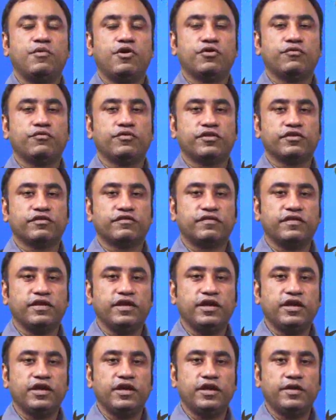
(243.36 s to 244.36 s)
out with a
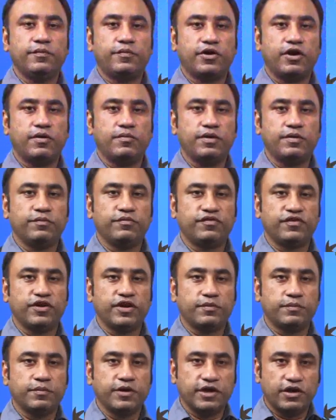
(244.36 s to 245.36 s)
single problem
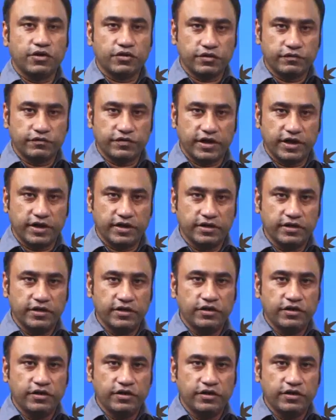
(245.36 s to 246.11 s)
statement out of that,